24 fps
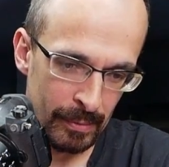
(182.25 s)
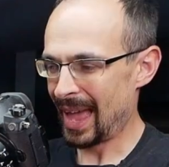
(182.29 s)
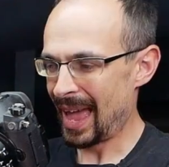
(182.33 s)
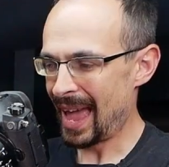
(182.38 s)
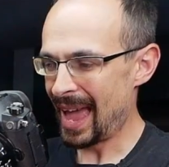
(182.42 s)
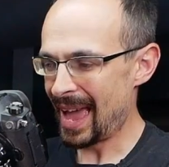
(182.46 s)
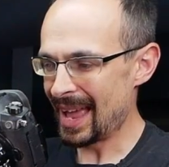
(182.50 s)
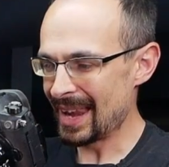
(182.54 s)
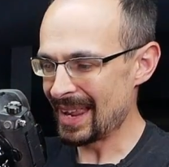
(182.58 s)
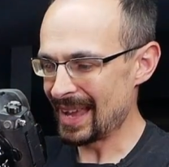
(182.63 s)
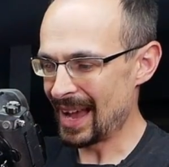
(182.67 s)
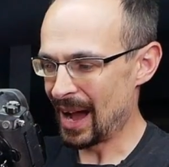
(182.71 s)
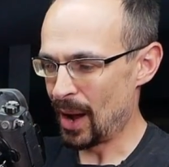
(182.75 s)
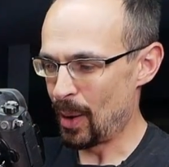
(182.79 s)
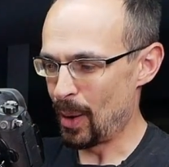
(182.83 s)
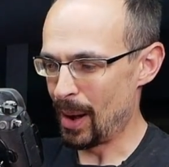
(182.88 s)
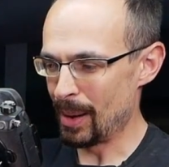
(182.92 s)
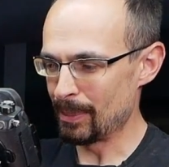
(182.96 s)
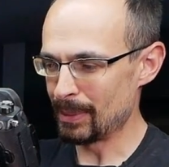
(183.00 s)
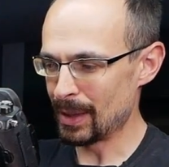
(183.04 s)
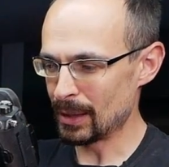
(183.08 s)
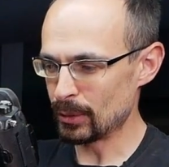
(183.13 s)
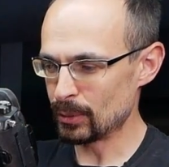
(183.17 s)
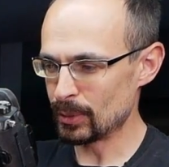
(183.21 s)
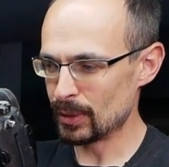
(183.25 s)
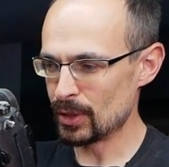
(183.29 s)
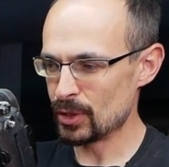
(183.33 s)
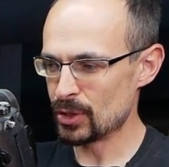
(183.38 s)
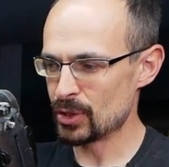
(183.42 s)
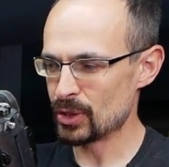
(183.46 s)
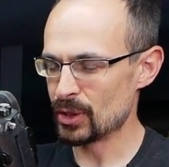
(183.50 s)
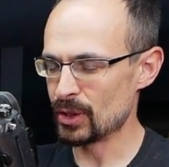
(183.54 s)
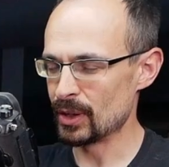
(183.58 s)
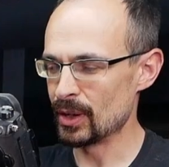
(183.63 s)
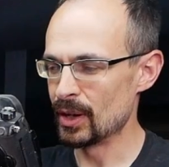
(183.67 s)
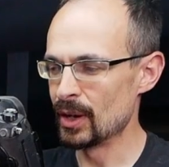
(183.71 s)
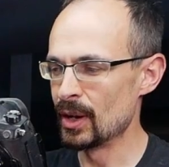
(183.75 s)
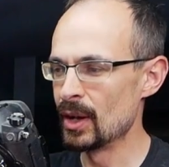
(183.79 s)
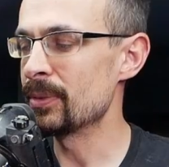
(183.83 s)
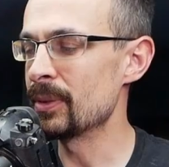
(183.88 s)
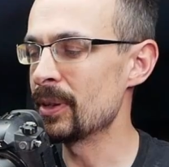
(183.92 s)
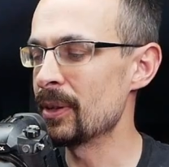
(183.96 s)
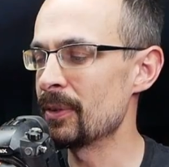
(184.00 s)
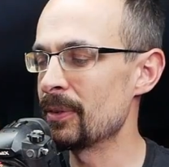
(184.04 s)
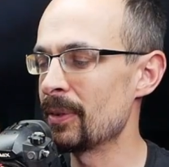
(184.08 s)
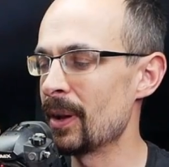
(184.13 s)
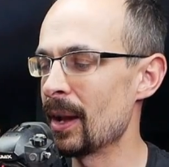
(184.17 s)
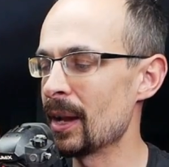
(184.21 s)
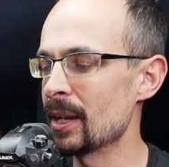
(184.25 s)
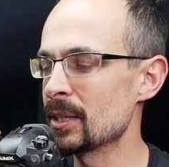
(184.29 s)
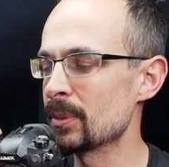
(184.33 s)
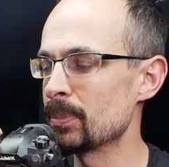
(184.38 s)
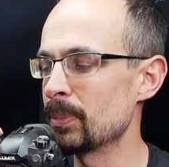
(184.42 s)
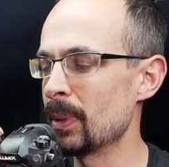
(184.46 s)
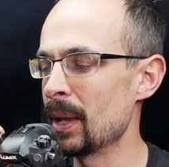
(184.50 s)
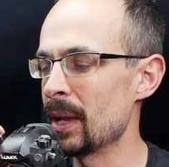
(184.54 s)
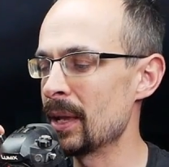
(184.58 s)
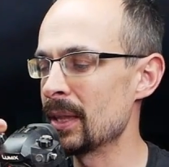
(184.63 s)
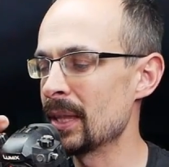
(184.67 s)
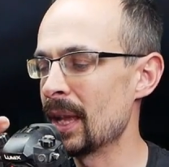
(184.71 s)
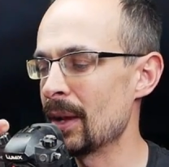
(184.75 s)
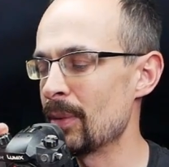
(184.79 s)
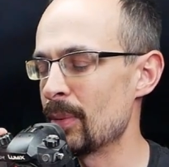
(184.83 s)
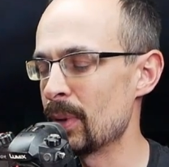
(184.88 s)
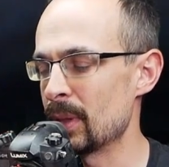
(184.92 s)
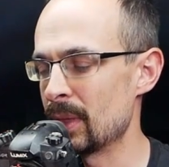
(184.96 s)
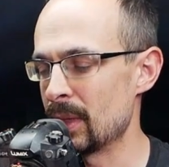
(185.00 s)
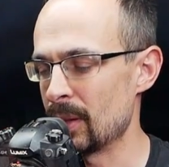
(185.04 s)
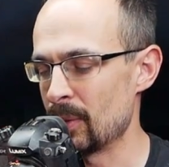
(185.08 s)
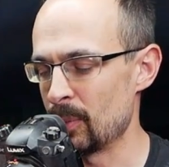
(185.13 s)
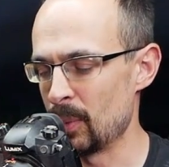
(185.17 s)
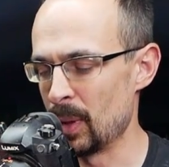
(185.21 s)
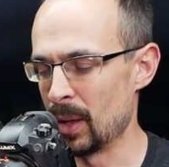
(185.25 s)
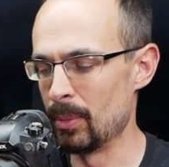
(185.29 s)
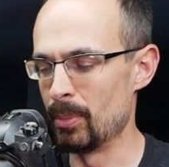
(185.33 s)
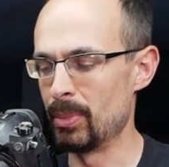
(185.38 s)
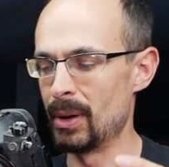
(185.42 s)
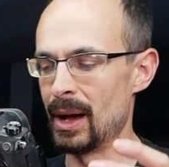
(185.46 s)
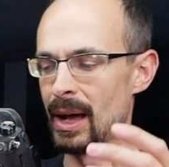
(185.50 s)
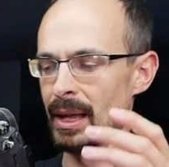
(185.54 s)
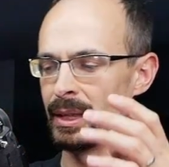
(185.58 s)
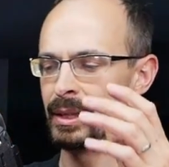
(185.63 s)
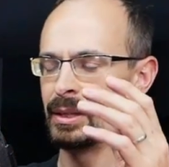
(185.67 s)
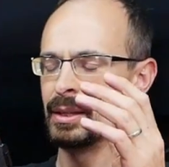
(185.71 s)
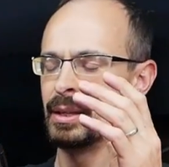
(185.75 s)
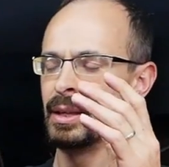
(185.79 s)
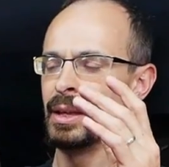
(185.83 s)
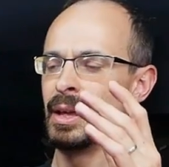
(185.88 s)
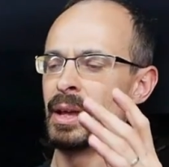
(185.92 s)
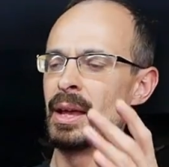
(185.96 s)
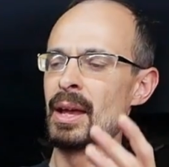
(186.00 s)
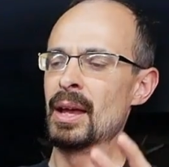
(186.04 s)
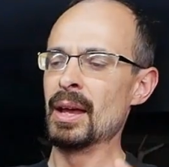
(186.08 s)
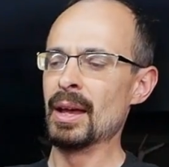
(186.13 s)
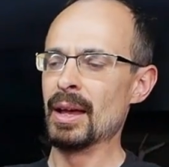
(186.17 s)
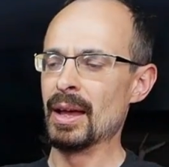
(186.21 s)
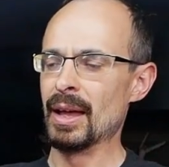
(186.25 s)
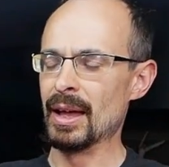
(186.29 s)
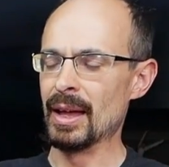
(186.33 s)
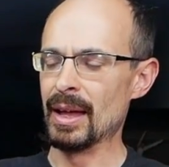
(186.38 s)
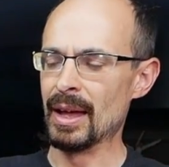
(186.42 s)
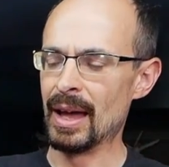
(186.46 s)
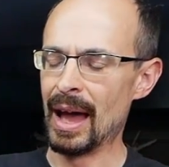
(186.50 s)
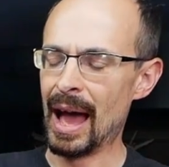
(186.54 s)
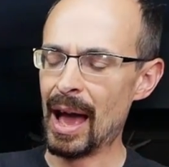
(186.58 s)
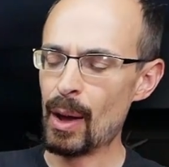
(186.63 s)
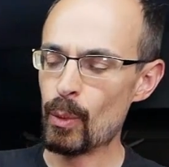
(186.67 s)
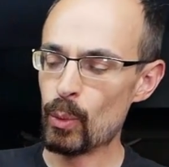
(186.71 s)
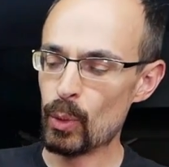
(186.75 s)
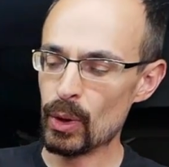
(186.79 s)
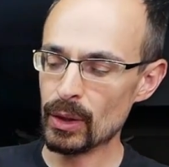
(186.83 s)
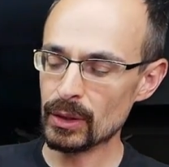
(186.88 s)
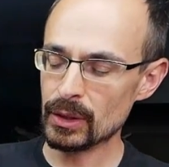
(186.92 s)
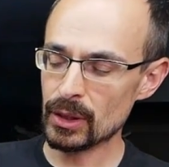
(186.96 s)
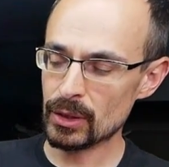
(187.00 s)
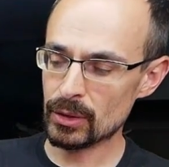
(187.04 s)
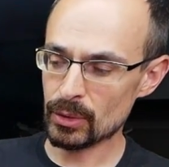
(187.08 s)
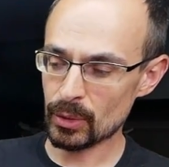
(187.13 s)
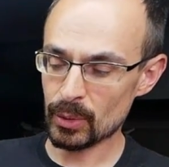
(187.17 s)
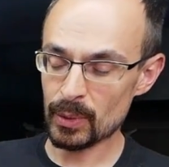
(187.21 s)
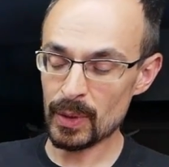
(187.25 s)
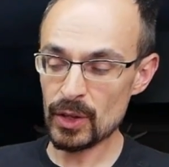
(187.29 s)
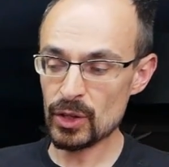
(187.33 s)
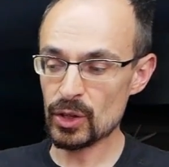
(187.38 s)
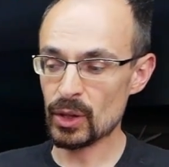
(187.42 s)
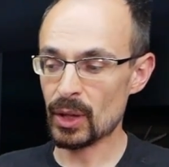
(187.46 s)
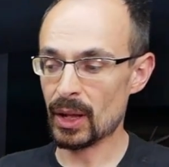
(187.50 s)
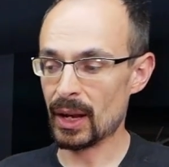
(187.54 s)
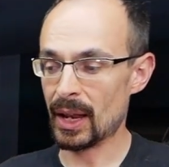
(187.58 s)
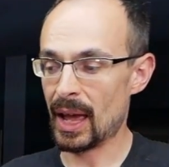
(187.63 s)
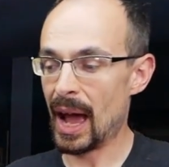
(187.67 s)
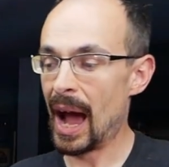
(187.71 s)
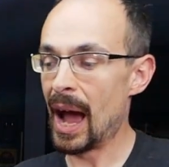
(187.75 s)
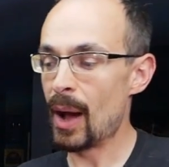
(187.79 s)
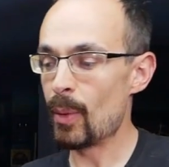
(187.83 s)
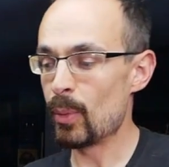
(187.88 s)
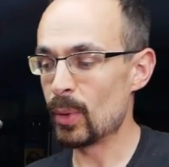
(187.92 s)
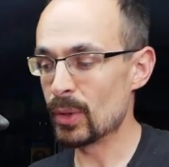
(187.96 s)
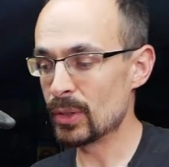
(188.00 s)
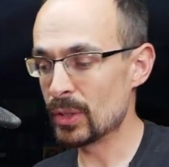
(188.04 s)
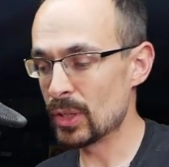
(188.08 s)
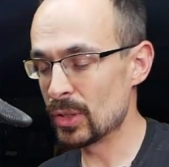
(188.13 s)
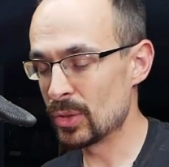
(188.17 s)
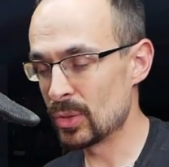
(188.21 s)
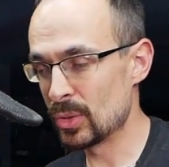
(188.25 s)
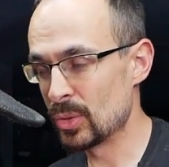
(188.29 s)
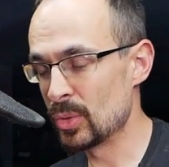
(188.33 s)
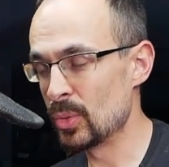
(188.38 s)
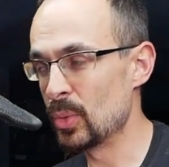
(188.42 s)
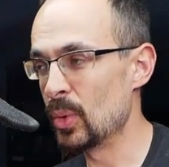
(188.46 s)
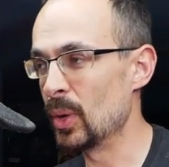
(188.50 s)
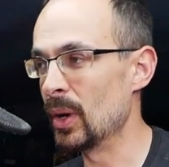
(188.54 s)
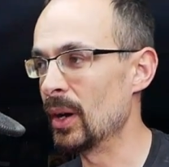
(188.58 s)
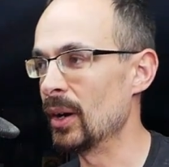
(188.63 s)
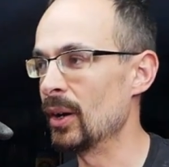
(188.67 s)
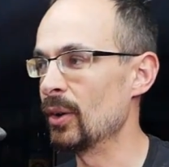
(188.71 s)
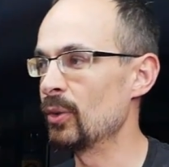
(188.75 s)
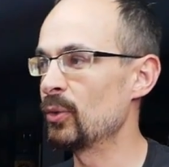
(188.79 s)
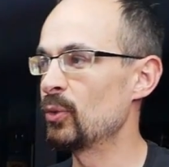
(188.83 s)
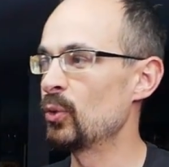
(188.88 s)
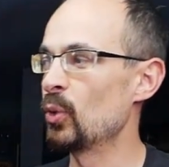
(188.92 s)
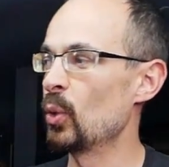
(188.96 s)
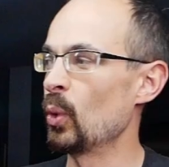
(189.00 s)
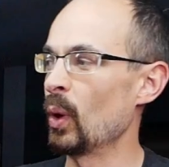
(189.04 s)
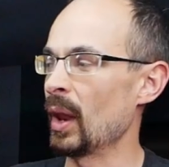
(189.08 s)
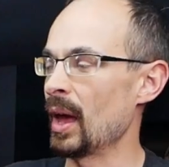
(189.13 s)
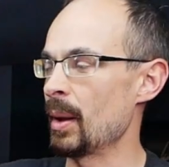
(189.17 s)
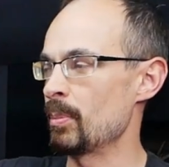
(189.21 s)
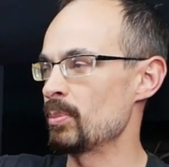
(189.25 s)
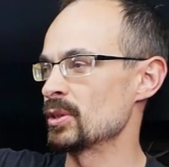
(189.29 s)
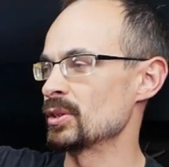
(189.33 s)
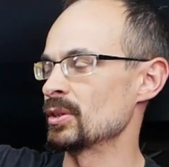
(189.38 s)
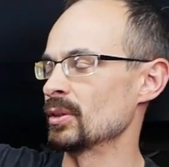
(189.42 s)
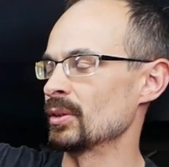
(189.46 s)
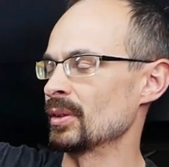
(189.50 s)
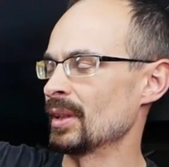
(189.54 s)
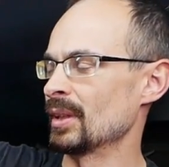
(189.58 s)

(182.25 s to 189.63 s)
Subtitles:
Anyhow, I'm not really sure if I explained everything well, but originally I wanted to do a full episode,